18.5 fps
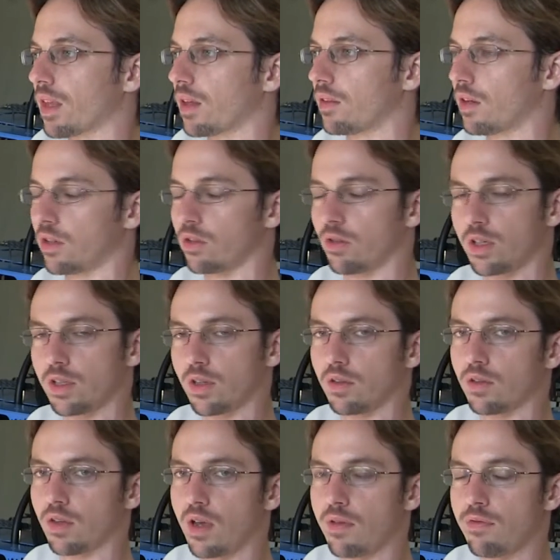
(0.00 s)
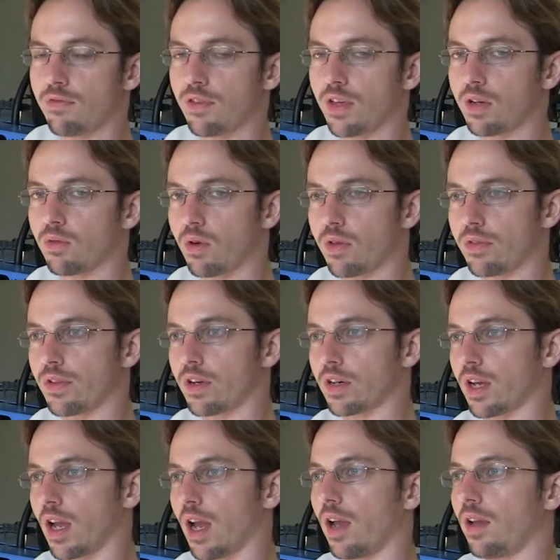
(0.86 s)
They're doing the same thing with
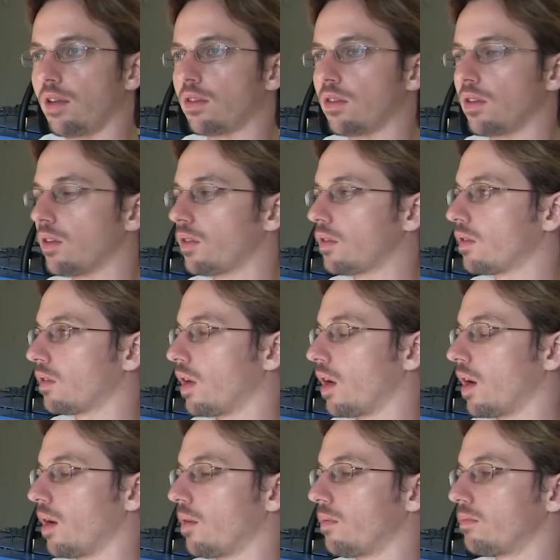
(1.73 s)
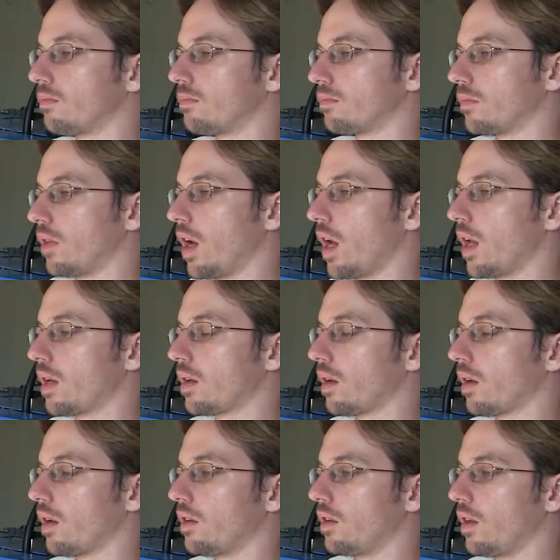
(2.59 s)
their cases.
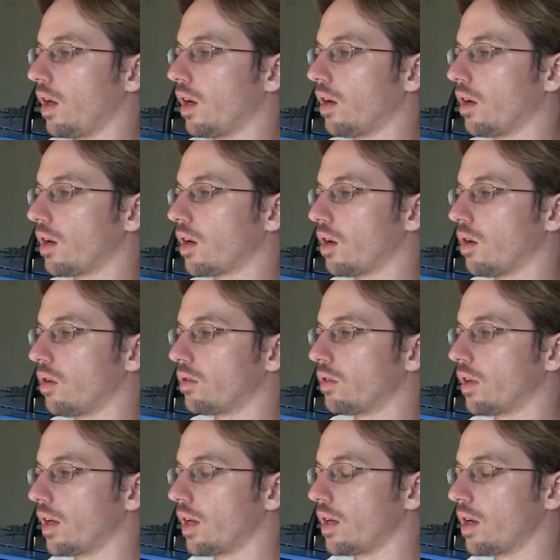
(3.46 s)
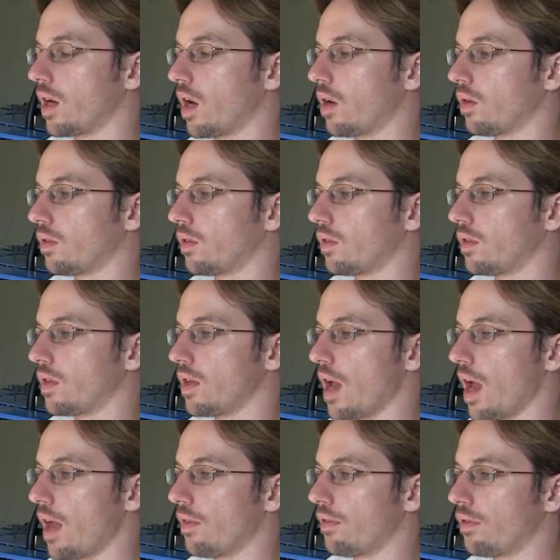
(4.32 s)
Like a year ago they announced
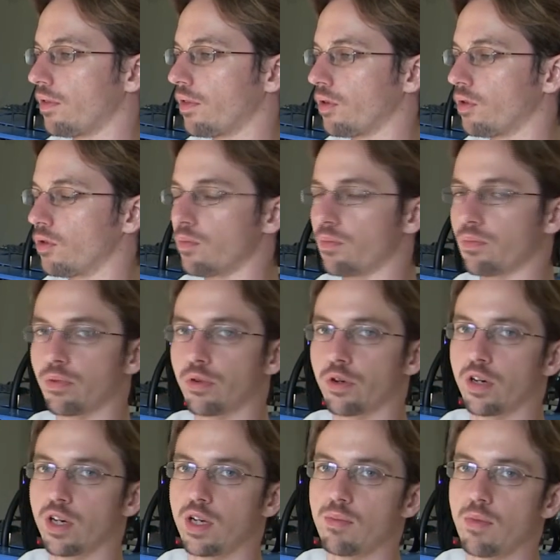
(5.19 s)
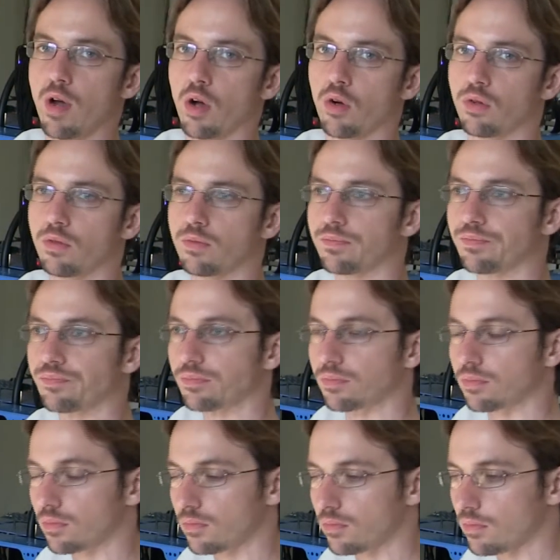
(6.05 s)
the Enthoo Primo,
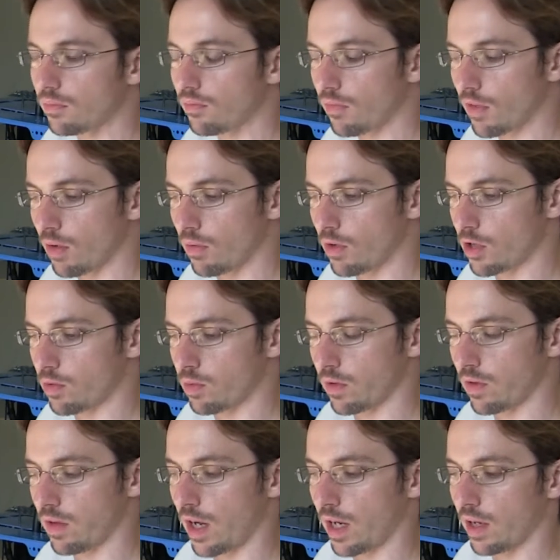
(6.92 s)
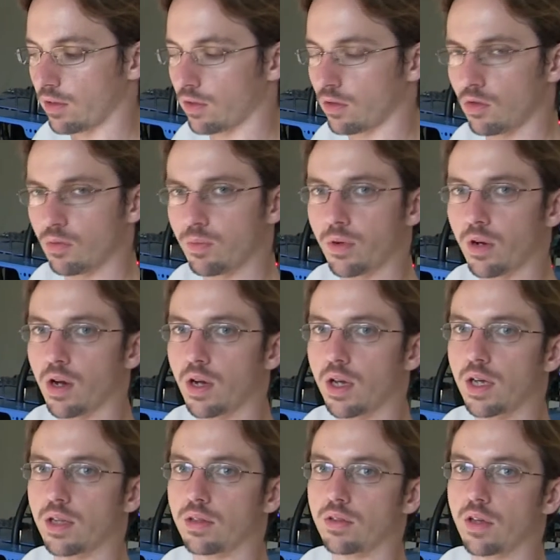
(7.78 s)
which was like a super
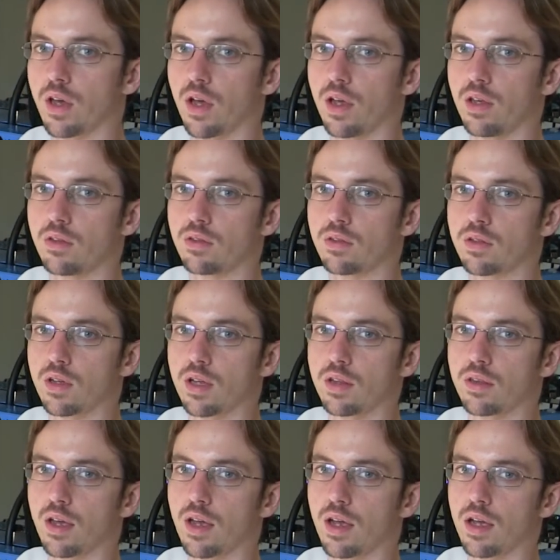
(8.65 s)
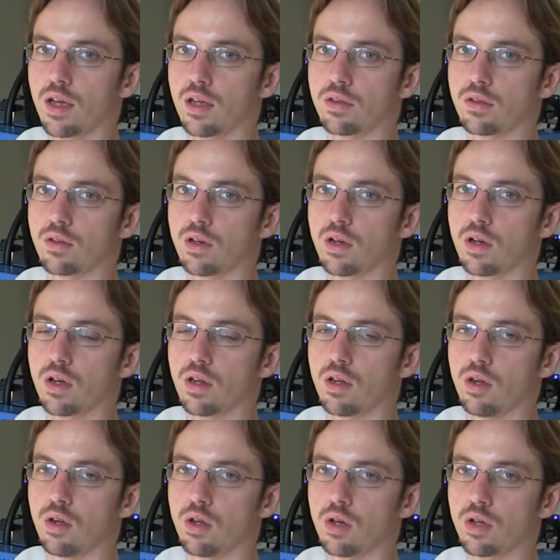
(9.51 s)
high-end case that had
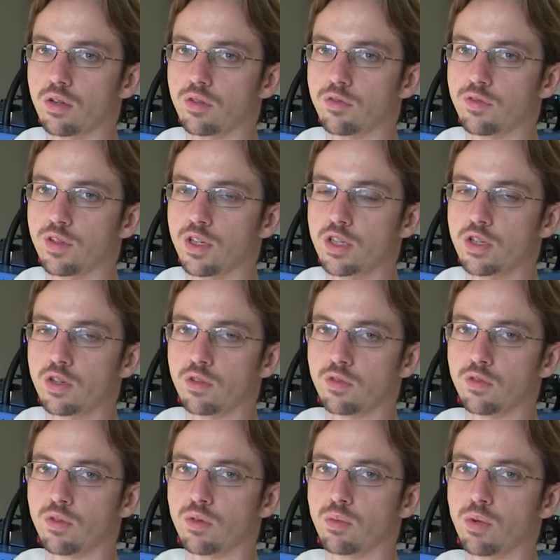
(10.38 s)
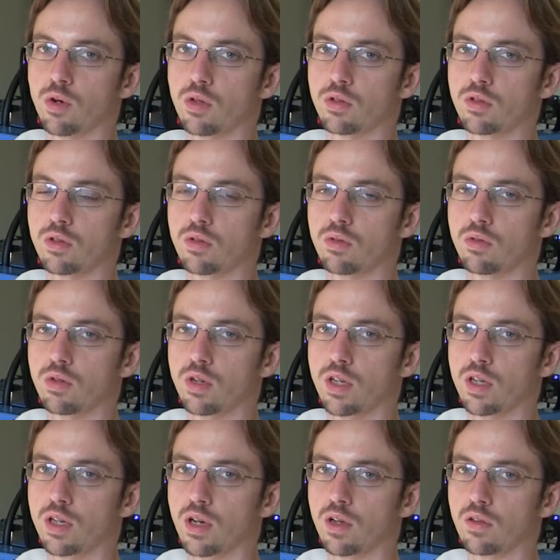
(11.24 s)
a lot of features for water
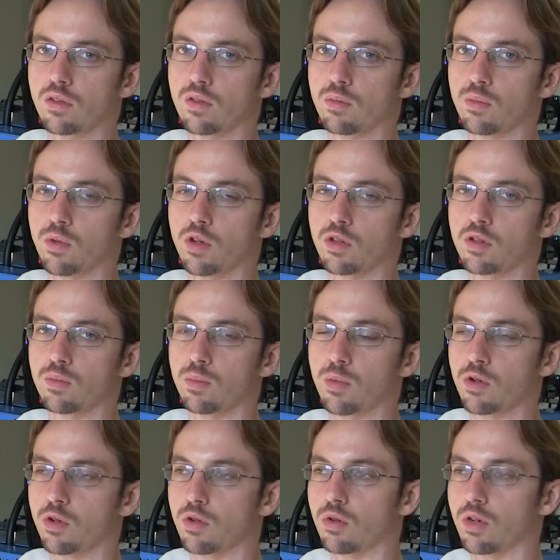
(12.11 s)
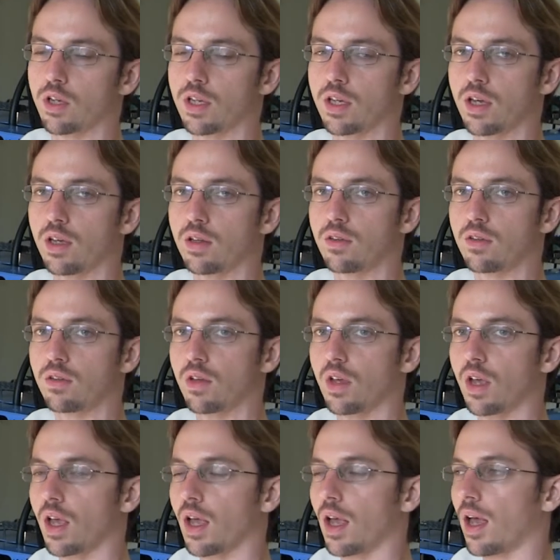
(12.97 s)
cooling, custom water cooling
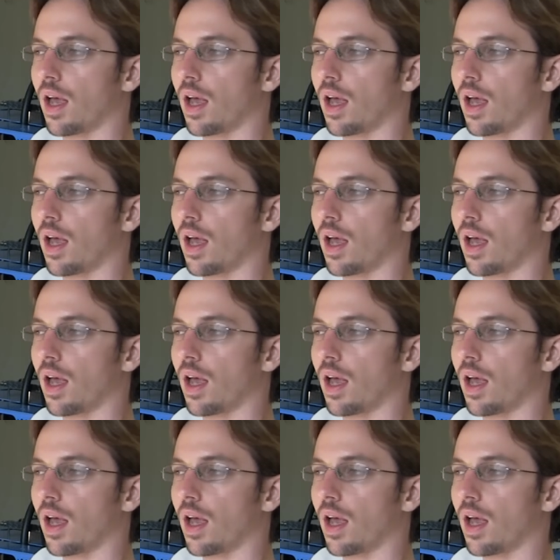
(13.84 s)
kits.